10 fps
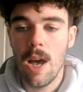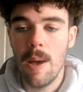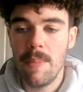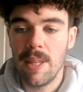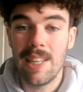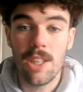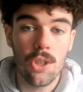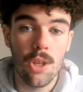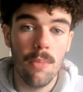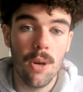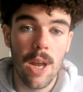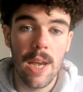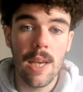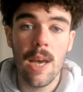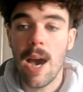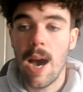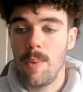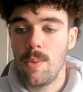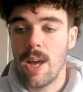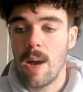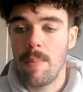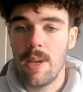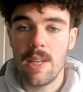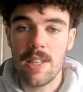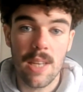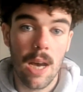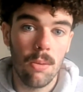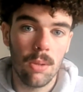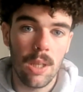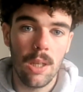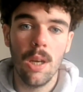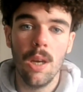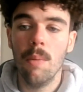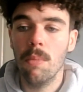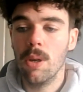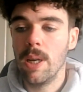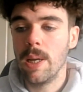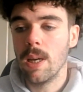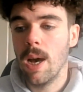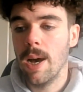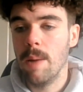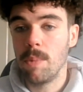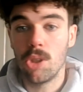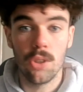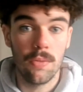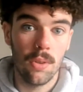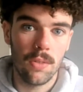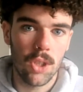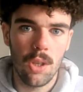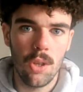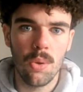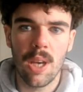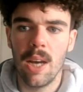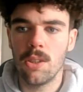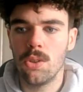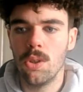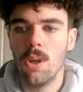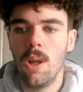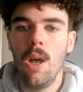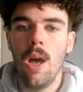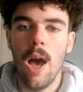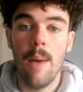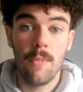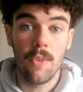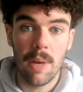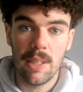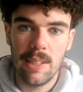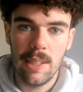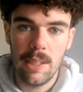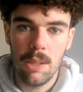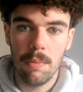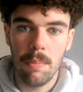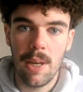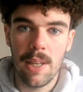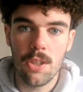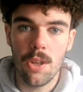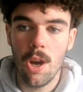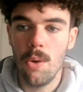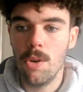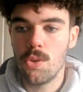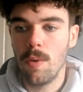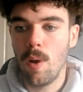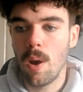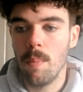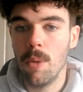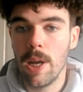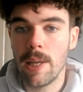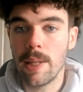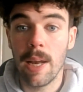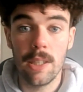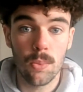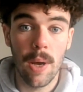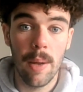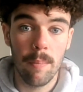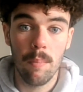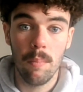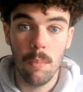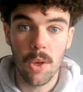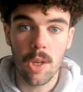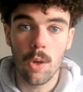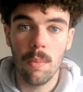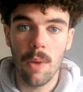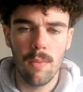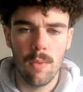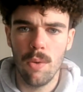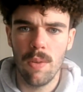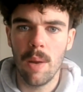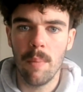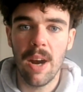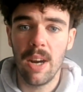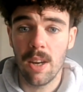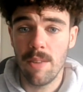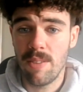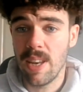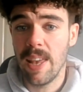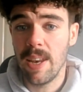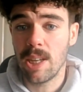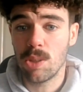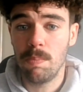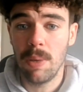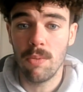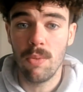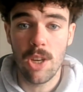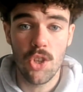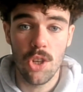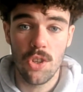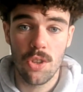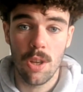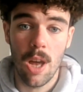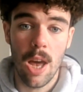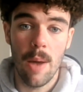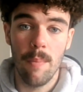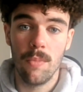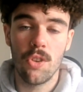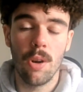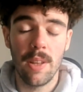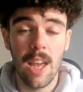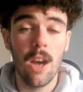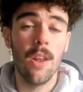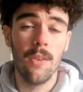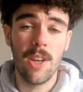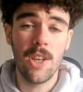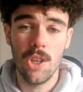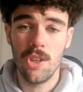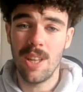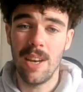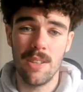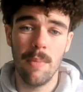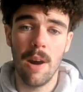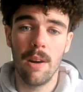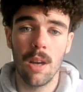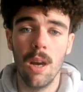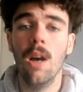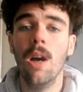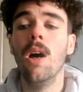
Middle Eastern money, Abu Dhabi, Saudi money, because of obviously Newcastle, and you've got Man City with Middle Eastern owners with a lot of money. That is where money come. Other than America, I think they're the next big richest. Sorry, they are the richest. Then it's America.